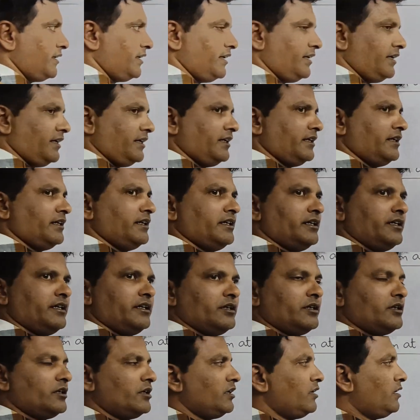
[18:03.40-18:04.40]
ray,
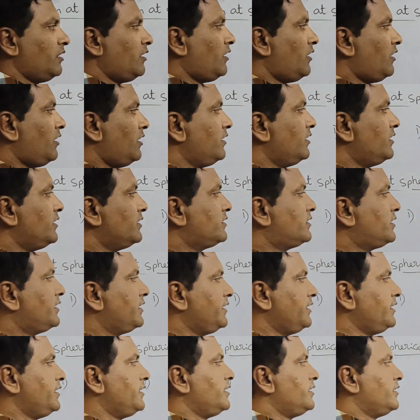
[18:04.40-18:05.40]
all the
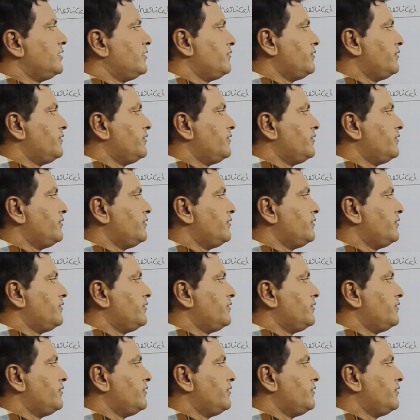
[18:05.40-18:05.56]
three